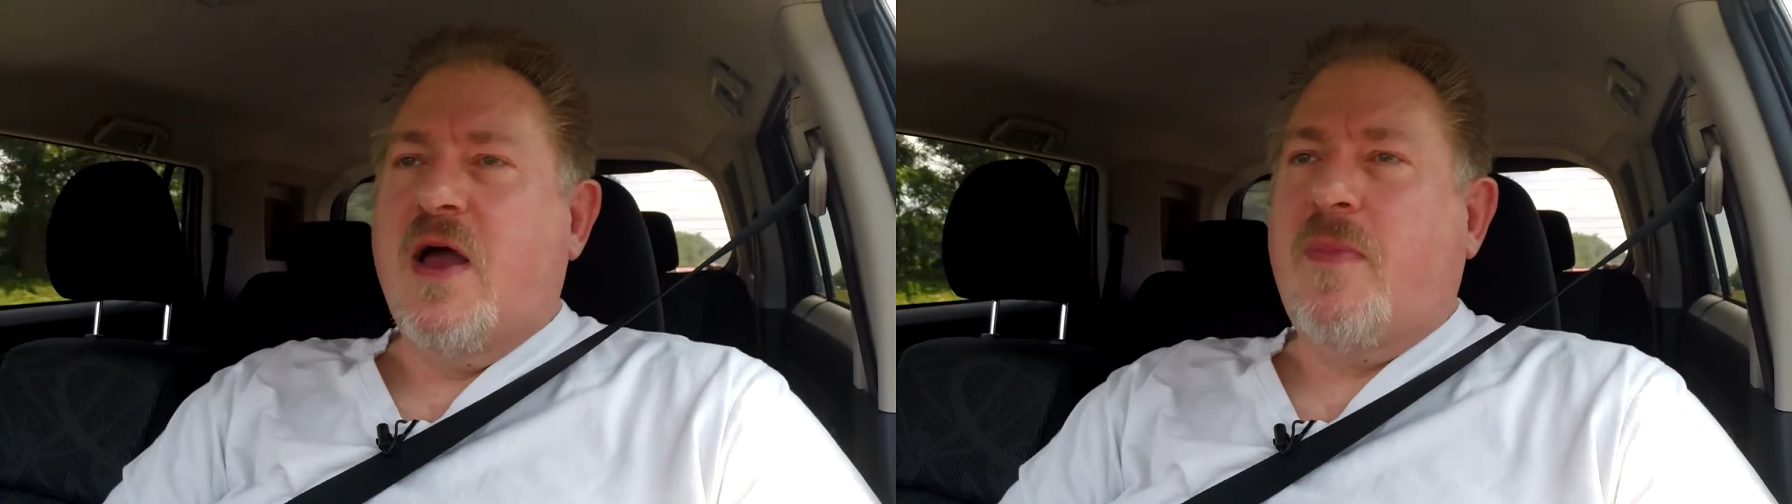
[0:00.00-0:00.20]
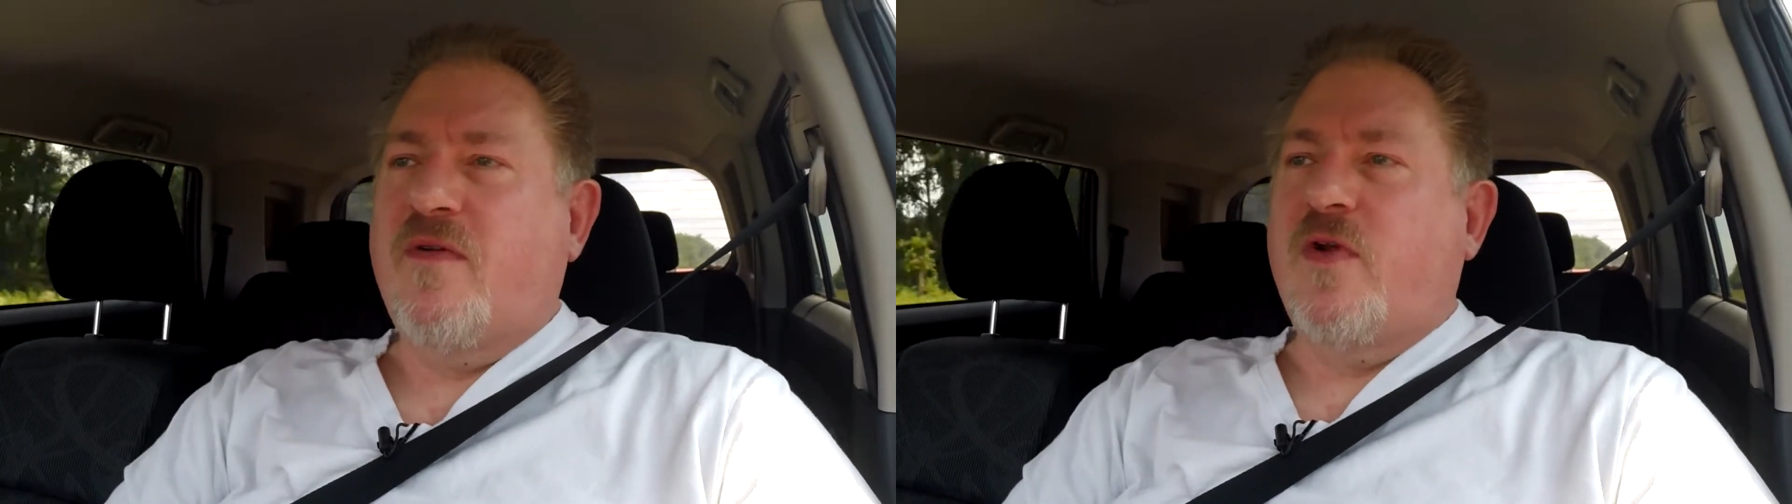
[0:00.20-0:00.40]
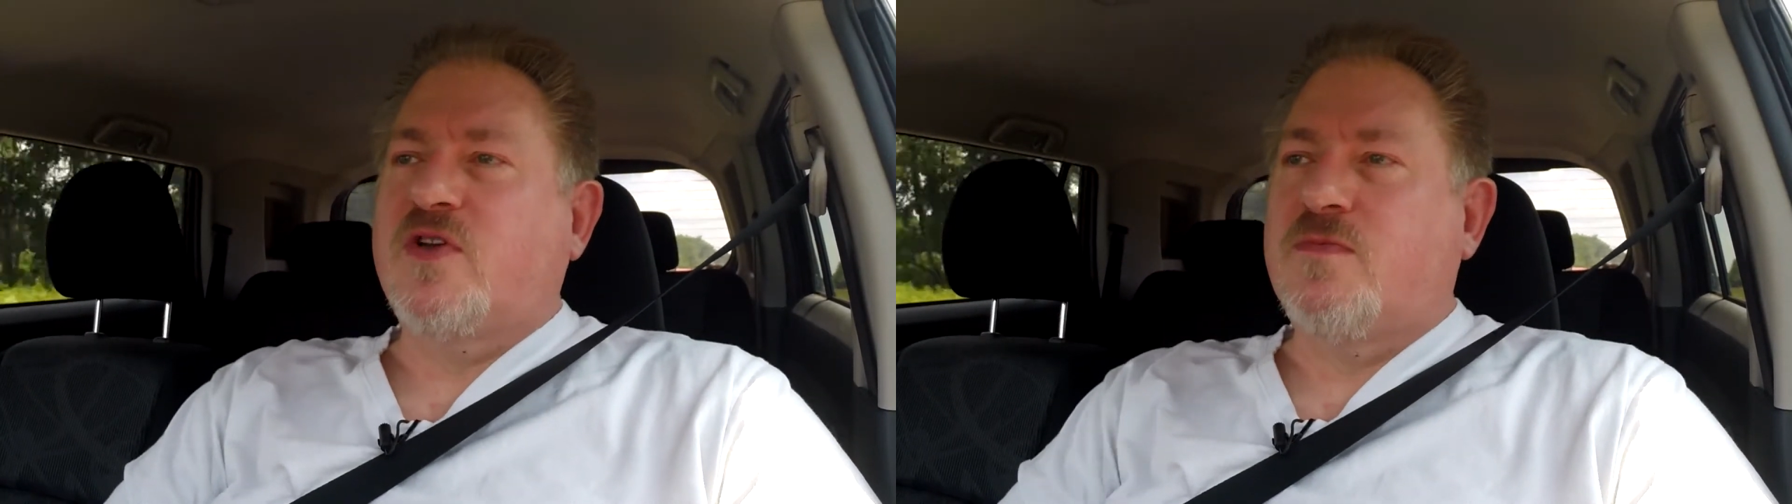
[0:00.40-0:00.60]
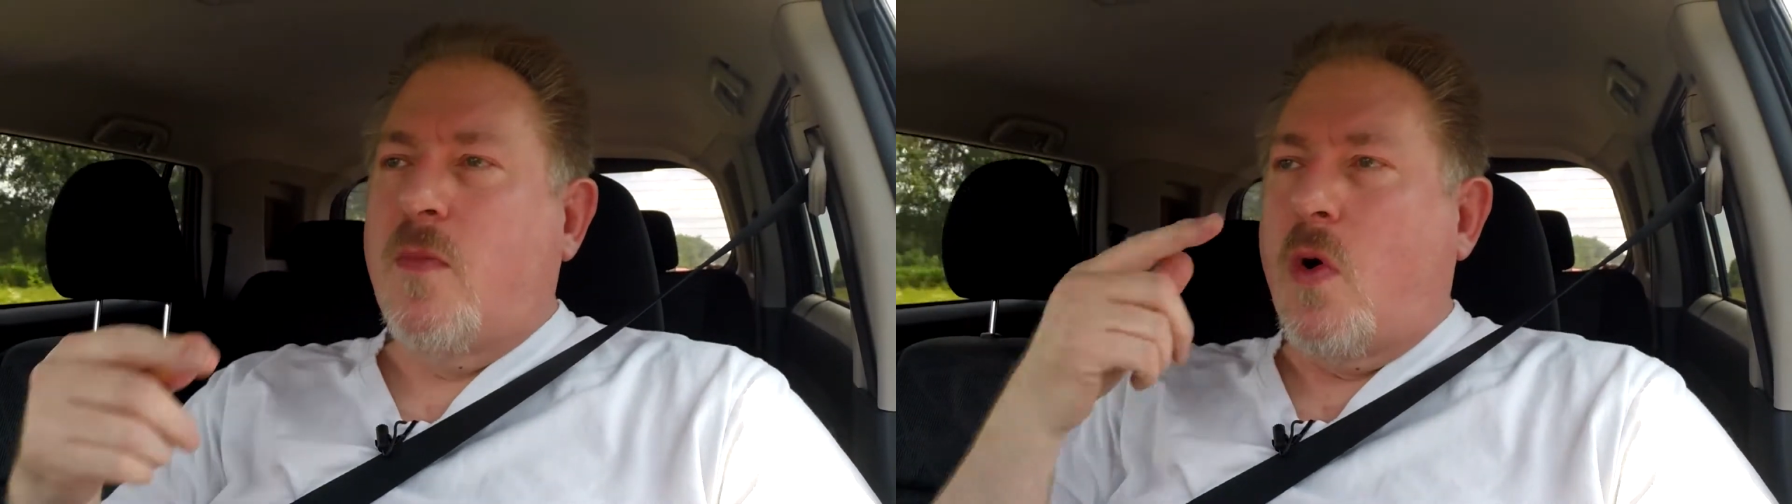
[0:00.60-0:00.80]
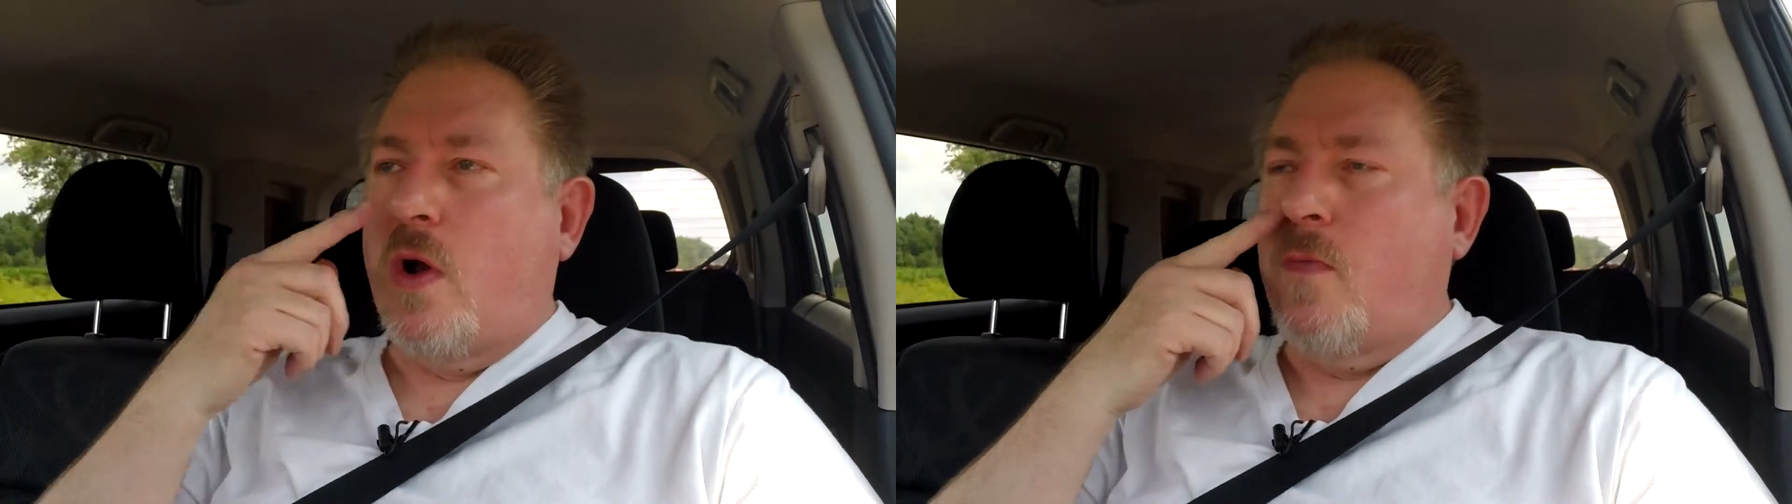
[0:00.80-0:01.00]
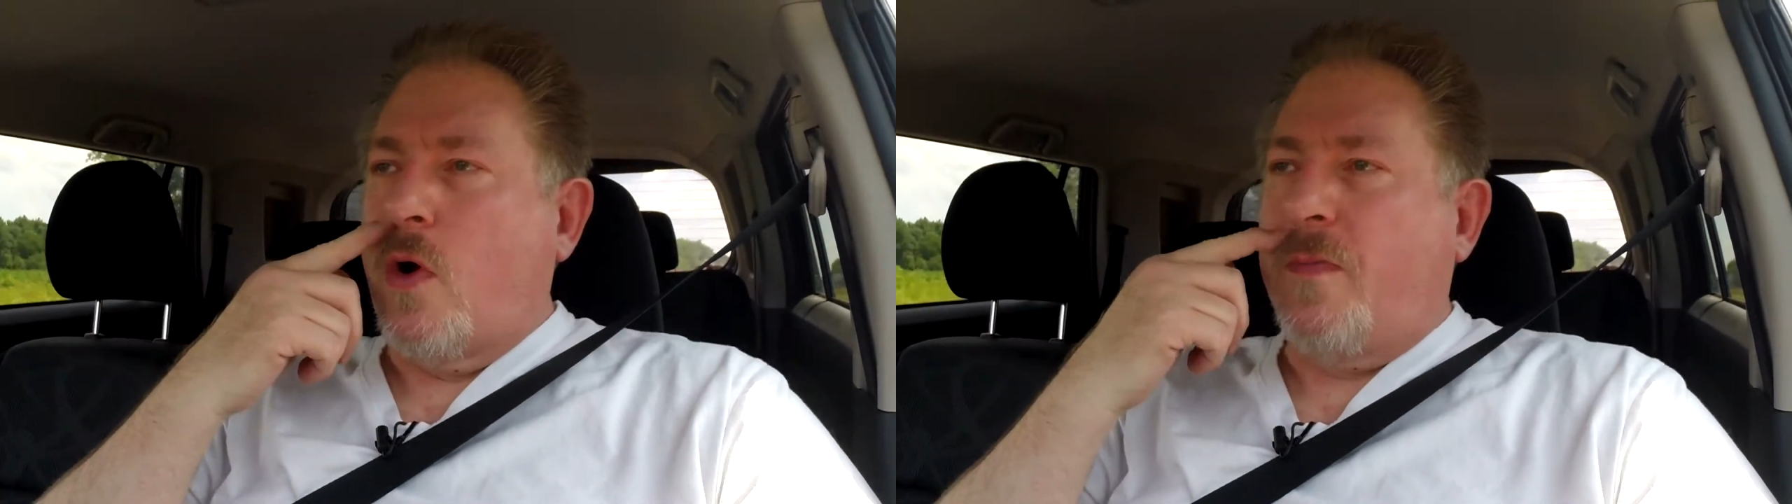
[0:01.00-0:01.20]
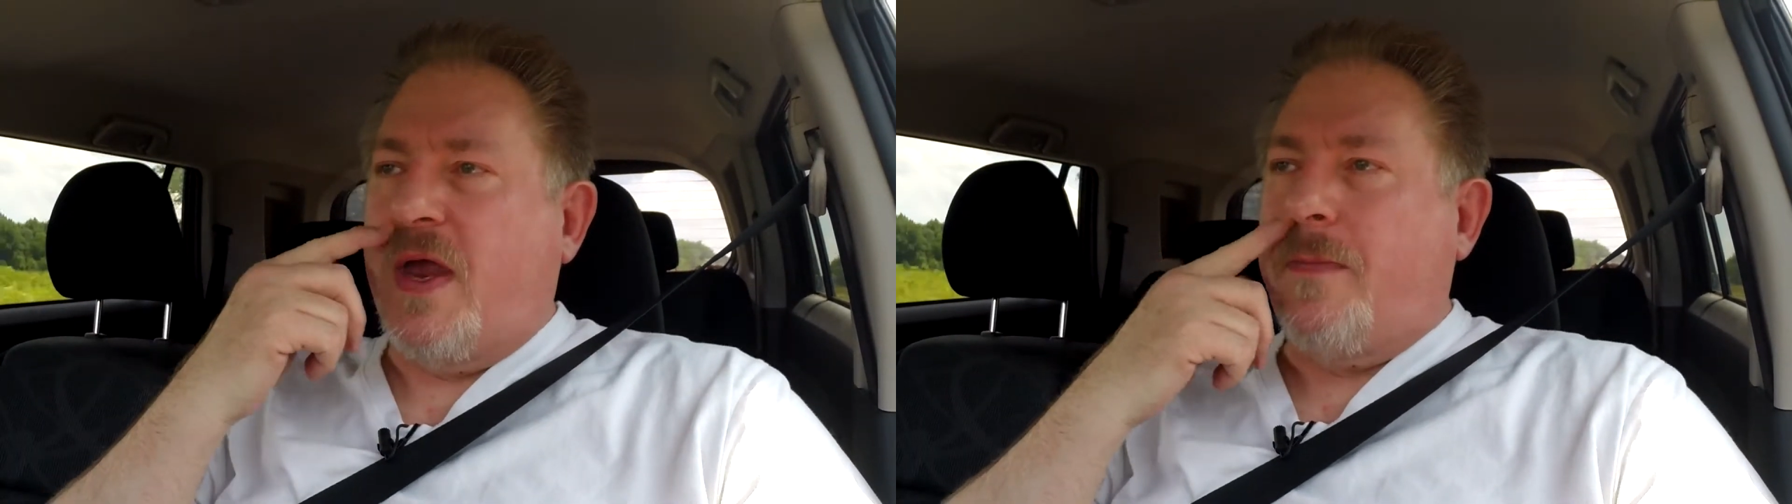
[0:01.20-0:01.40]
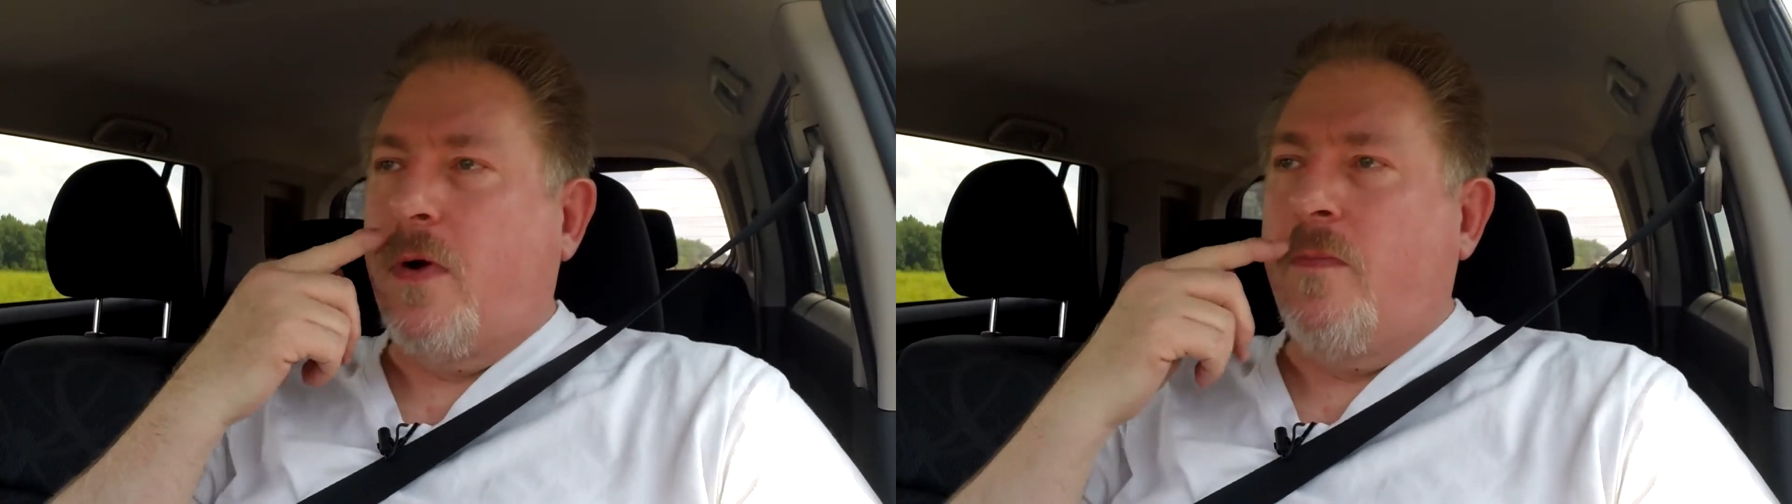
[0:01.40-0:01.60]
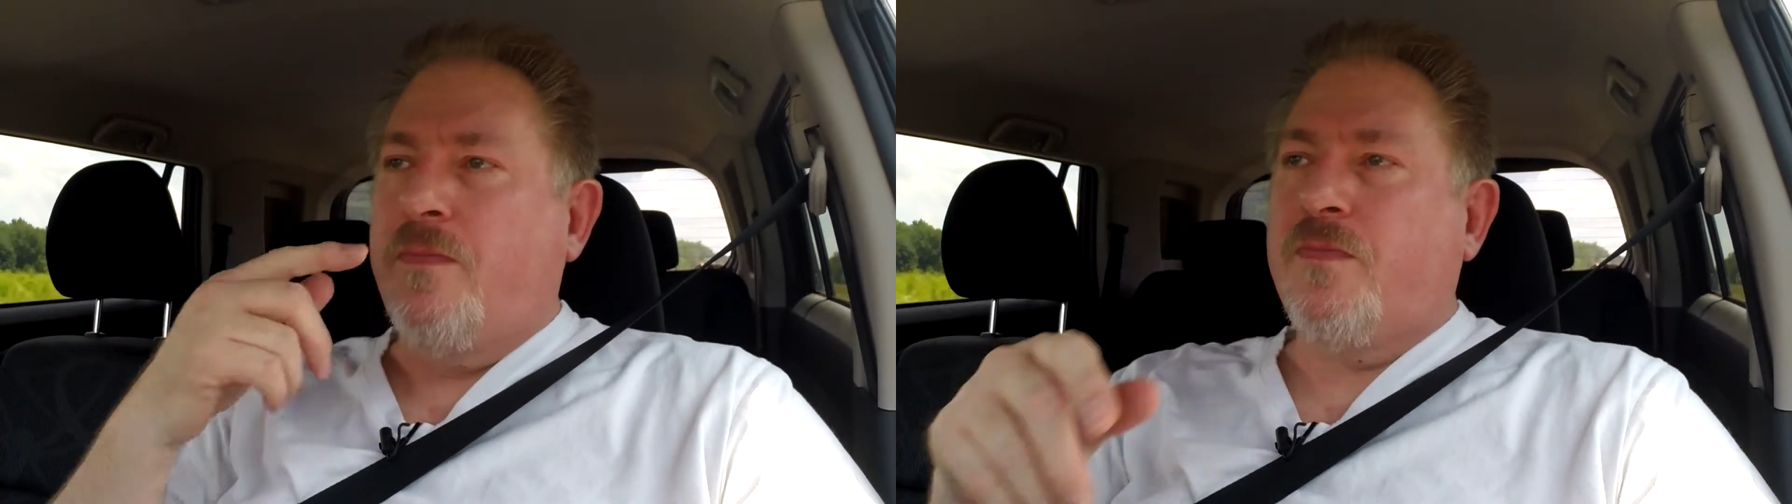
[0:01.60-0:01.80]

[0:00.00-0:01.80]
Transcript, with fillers: but I've noticed more and more people